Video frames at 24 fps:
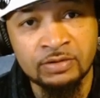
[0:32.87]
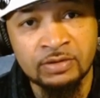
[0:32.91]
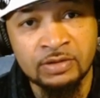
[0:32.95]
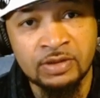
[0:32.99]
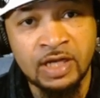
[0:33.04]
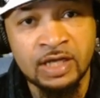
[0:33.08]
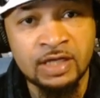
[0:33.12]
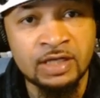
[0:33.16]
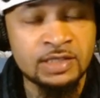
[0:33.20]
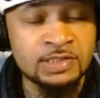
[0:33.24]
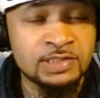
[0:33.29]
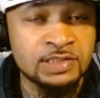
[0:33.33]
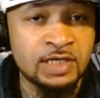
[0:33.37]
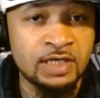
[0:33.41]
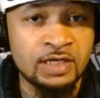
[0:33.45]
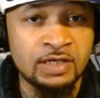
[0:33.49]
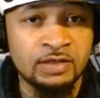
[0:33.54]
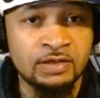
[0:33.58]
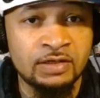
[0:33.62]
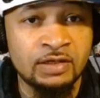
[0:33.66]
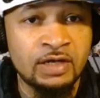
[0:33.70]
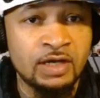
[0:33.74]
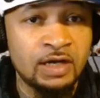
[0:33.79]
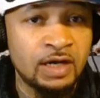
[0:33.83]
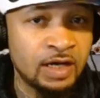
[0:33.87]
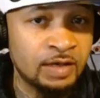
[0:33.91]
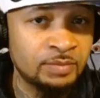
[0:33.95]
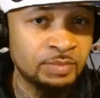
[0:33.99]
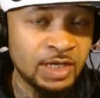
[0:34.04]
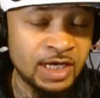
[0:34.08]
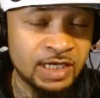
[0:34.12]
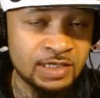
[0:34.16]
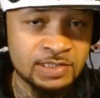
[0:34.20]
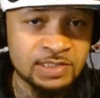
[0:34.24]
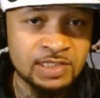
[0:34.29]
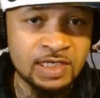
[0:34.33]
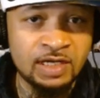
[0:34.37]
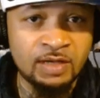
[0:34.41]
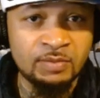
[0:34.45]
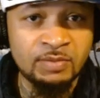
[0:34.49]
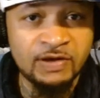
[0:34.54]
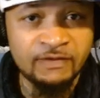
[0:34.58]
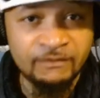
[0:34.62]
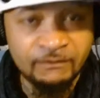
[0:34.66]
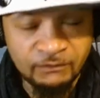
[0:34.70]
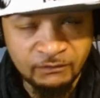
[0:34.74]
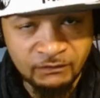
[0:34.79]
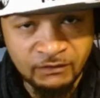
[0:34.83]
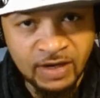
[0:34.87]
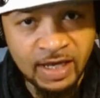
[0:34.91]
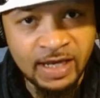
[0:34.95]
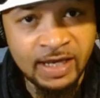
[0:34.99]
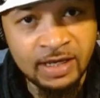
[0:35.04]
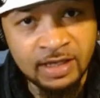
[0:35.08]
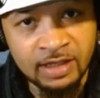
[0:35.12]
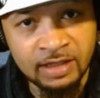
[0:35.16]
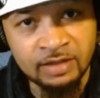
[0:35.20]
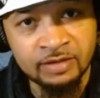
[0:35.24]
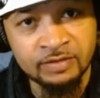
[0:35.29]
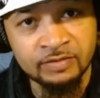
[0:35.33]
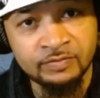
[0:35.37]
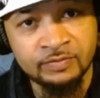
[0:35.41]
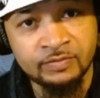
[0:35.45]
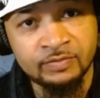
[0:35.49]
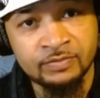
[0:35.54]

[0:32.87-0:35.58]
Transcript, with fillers: Like I say, I'm not saying I'm a fan,